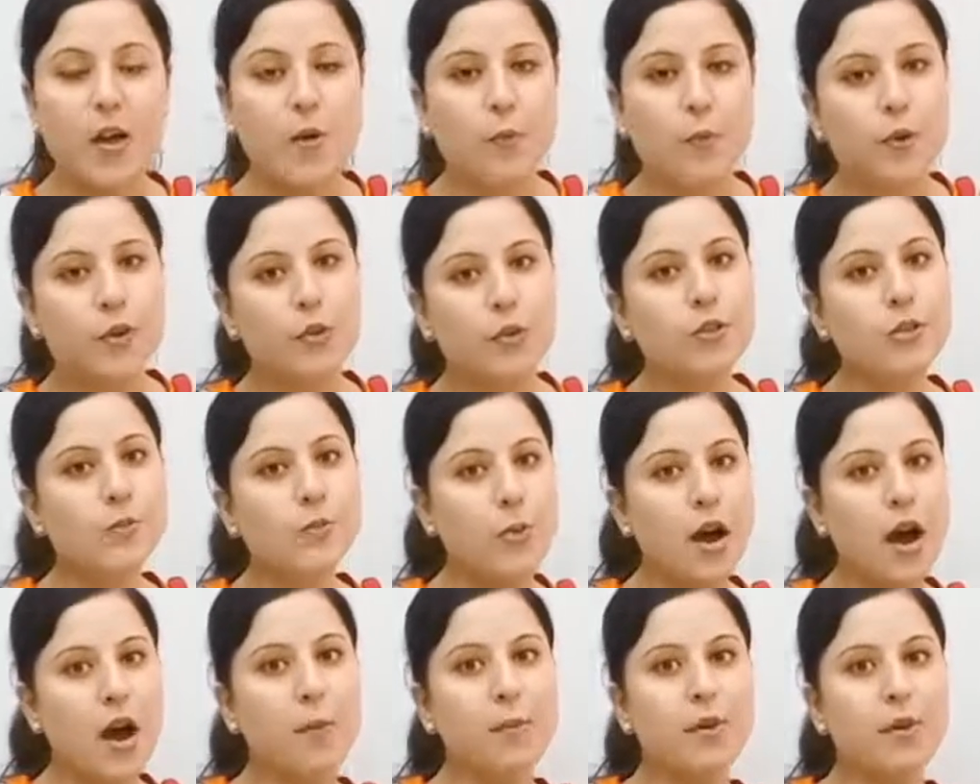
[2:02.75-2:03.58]
because
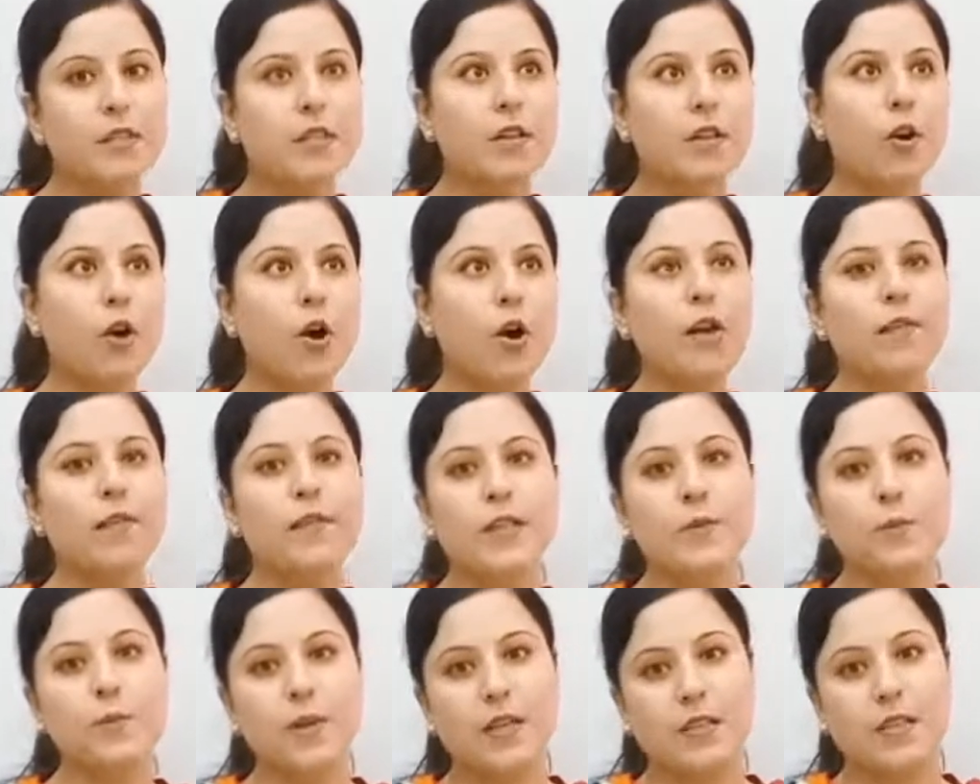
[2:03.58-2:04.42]
mamas are
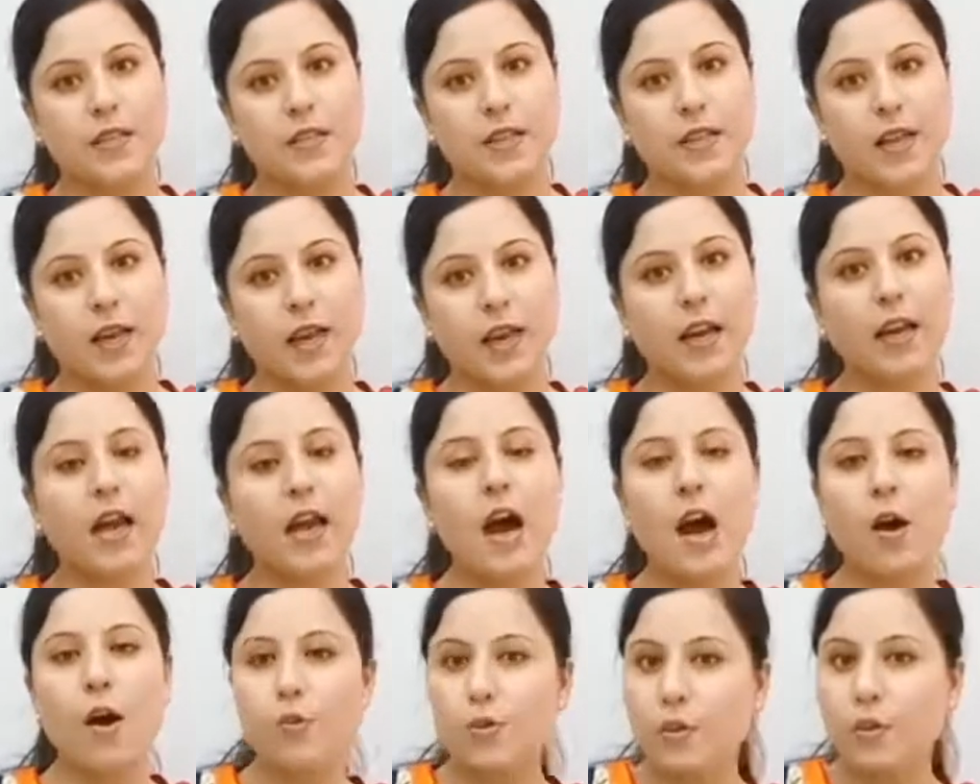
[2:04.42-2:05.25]
always busy in
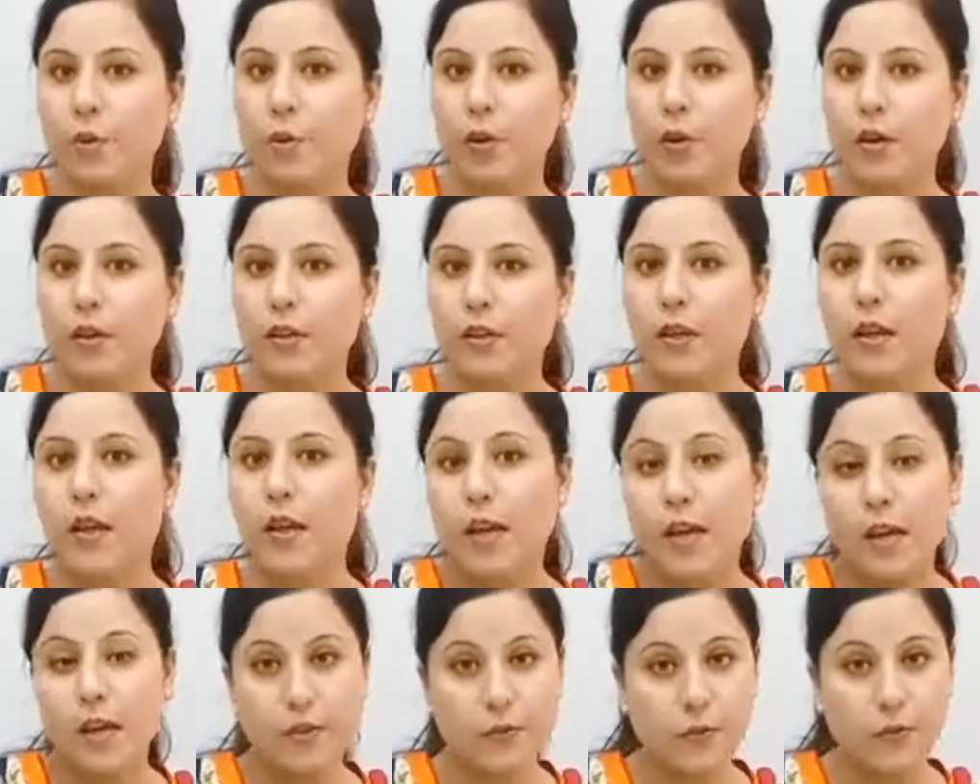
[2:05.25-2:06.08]
household
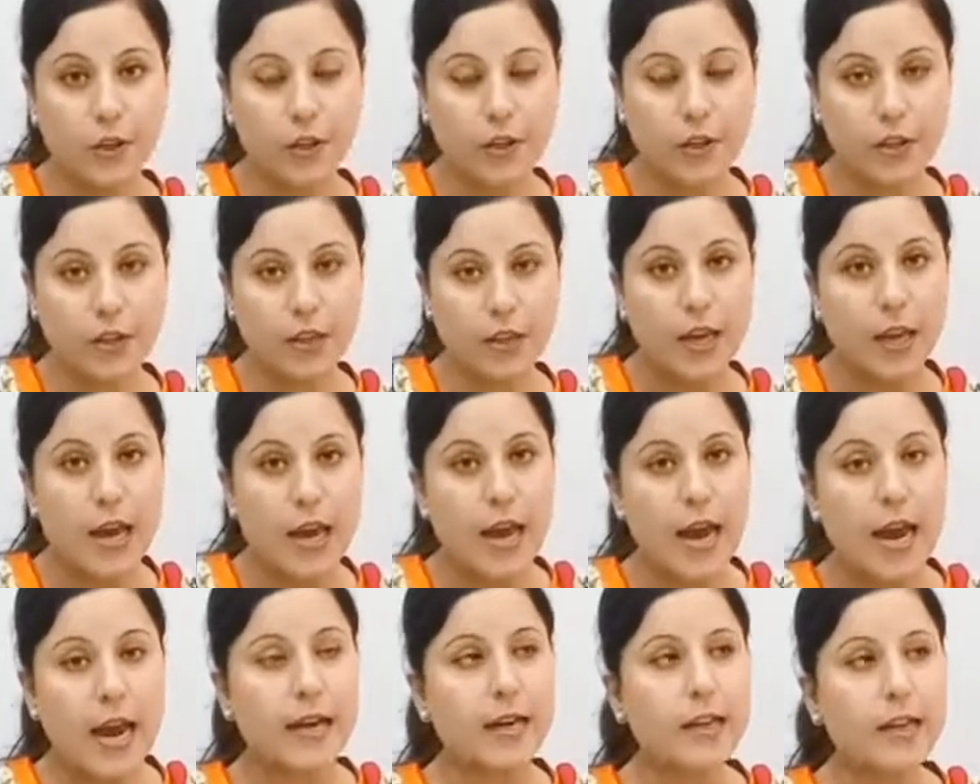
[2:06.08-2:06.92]
work,
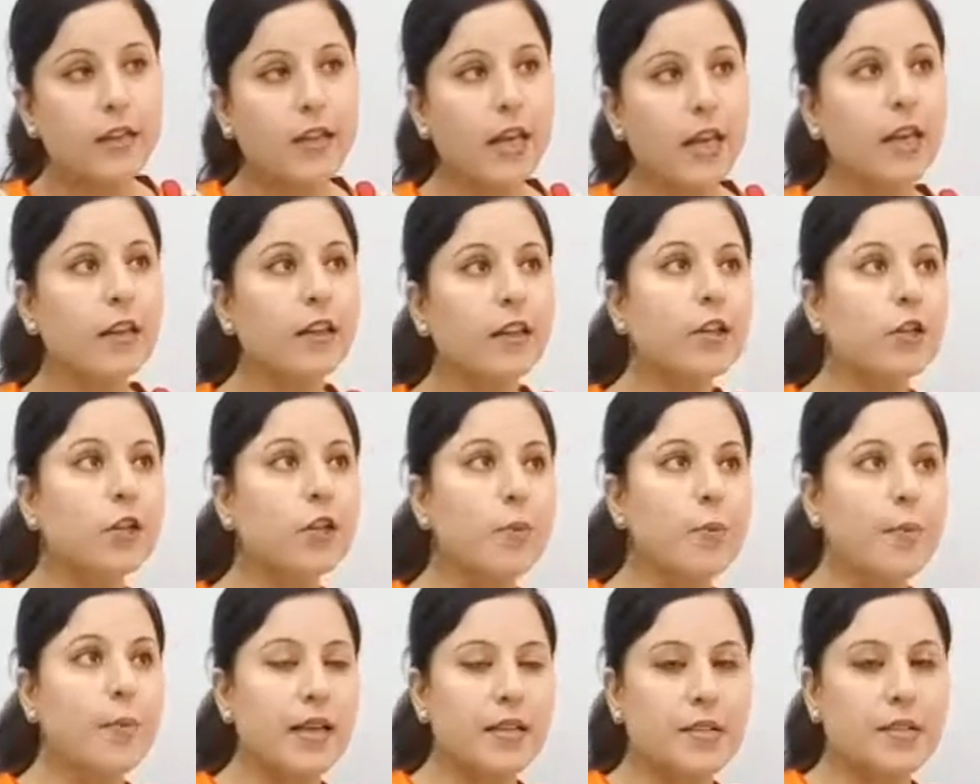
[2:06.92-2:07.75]
and in the
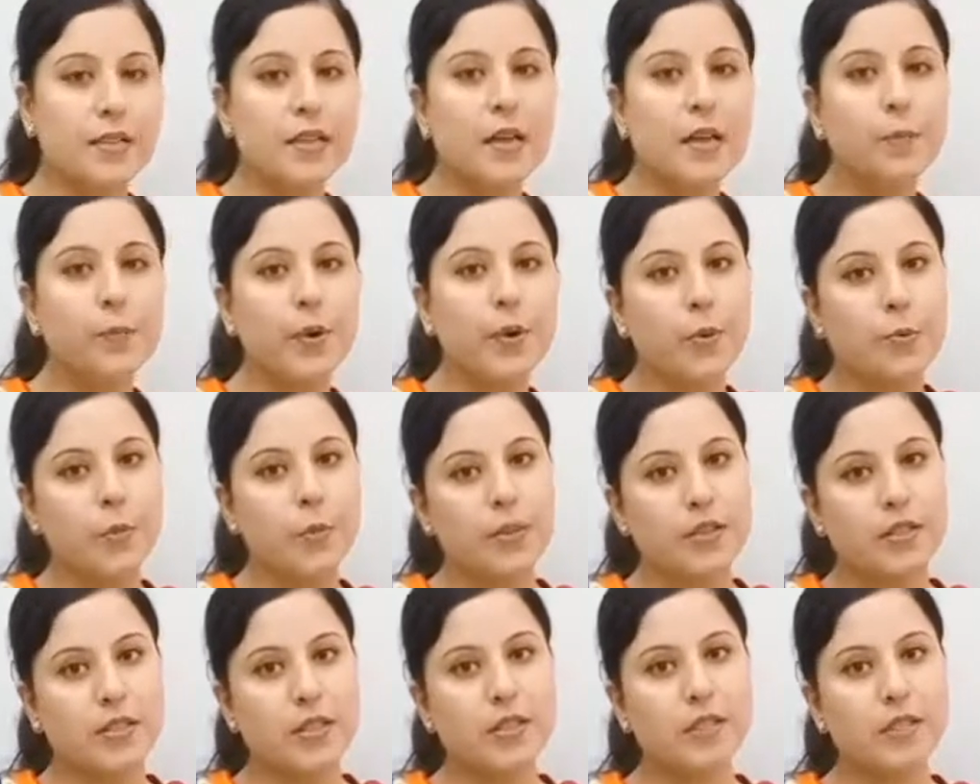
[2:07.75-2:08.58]
domestic
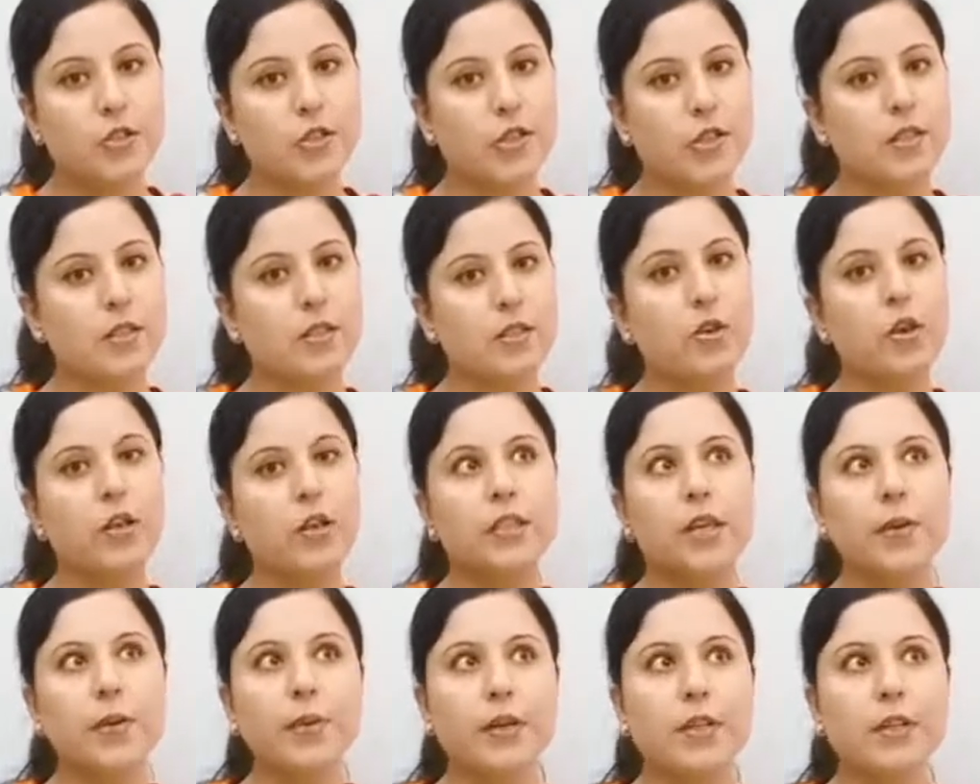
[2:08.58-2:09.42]
purposes she is not
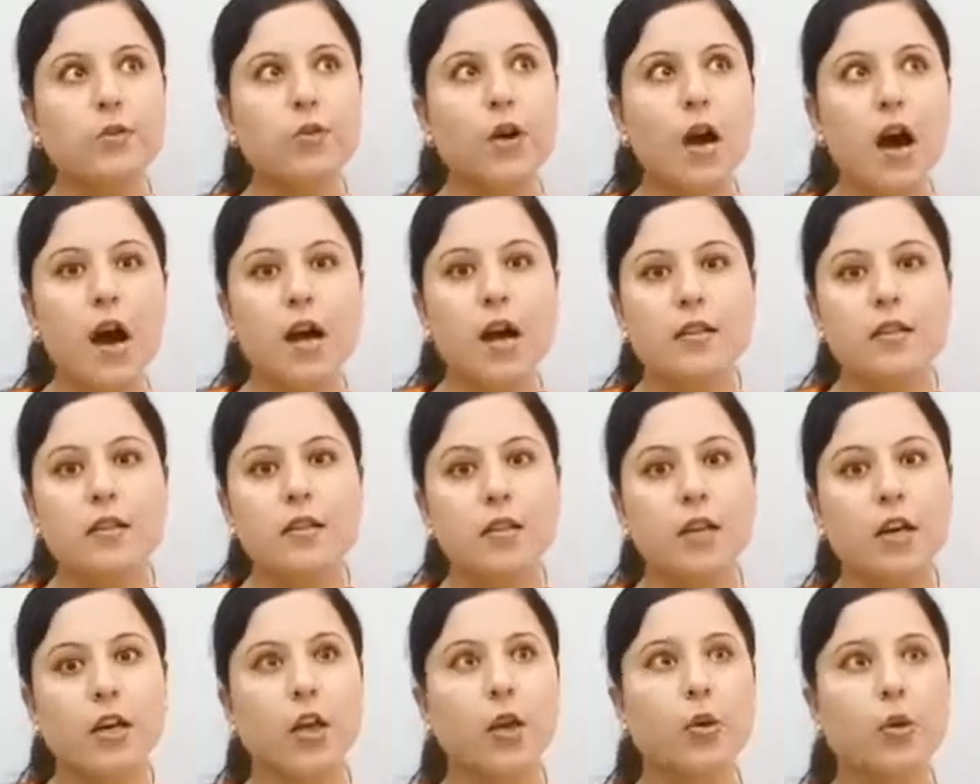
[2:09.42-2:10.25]
able to
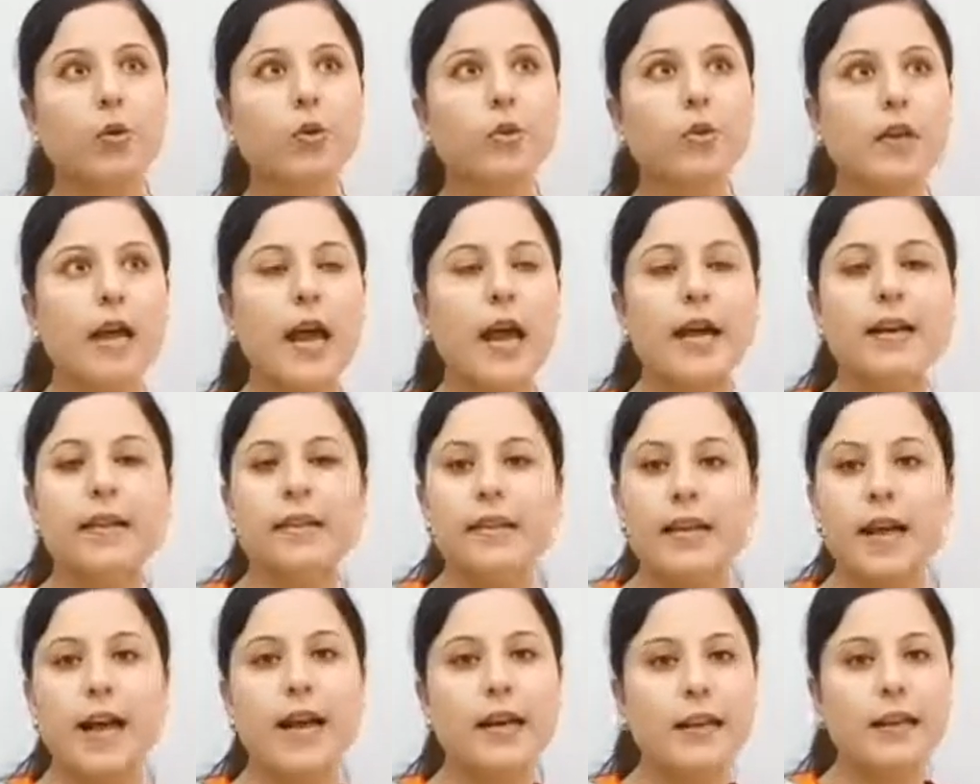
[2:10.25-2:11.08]
answer you at
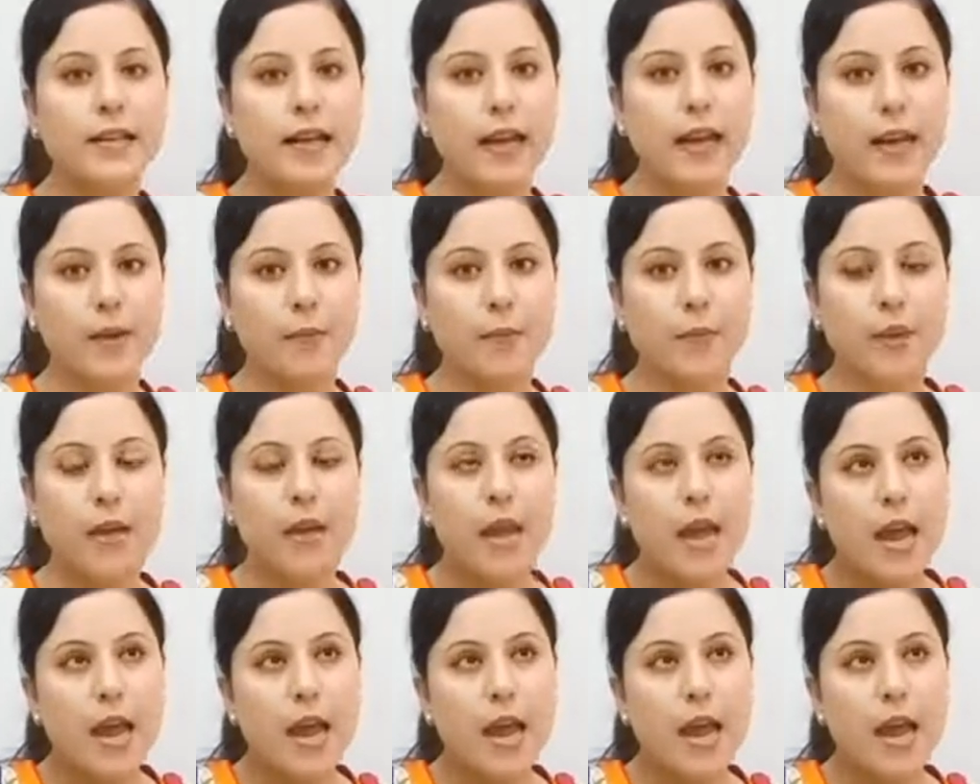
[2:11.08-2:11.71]
that time,